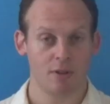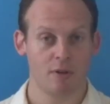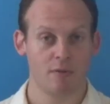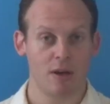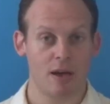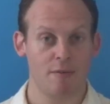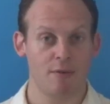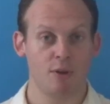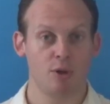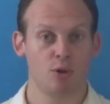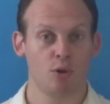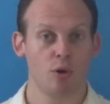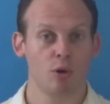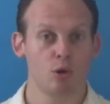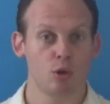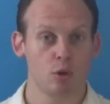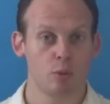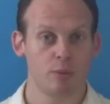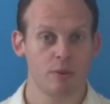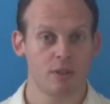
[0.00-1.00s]
of having your own
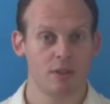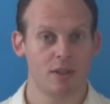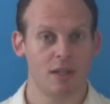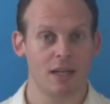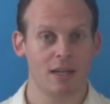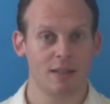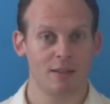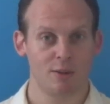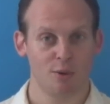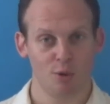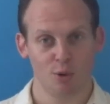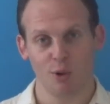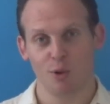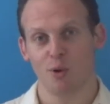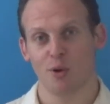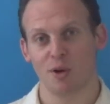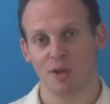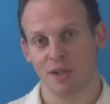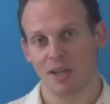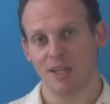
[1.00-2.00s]
group is that you're the
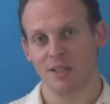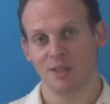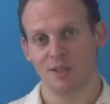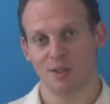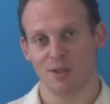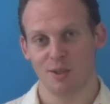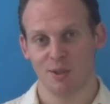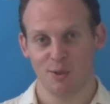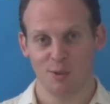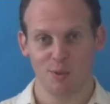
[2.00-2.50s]
organizer,